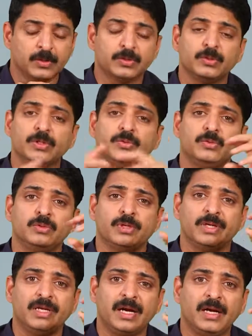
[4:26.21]
So, now
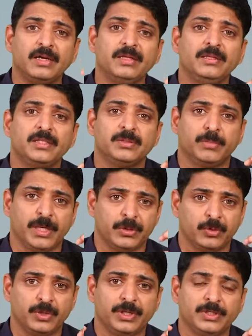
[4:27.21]
regarding this
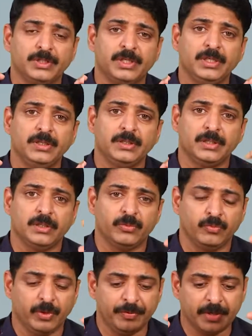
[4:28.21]
micro TESE,
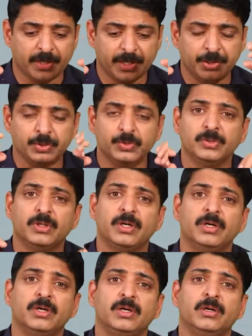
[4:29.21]
we will try to
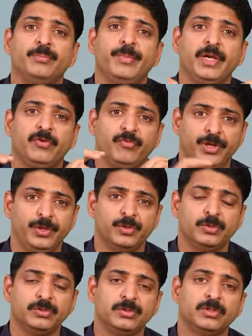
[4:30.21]
make
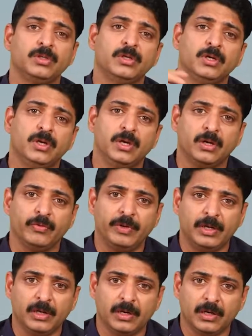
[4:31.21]
videos.
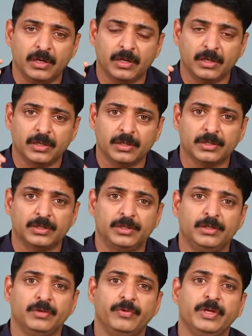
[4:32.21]
We
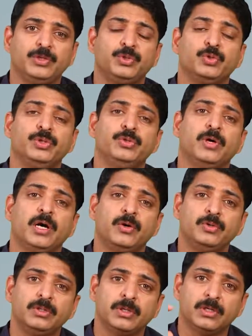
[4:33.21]
will show you
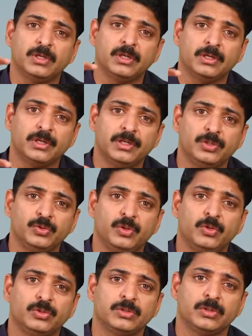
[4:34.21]
how the tissue
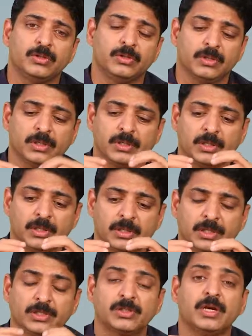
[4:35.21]
looks,
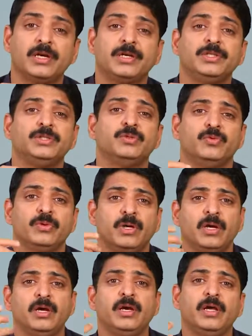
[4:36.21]
testicular tissue,
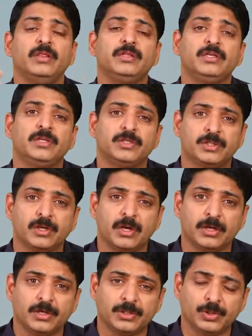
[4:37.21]
healthy
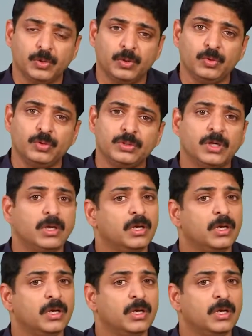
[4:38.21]
testicular tissue looks,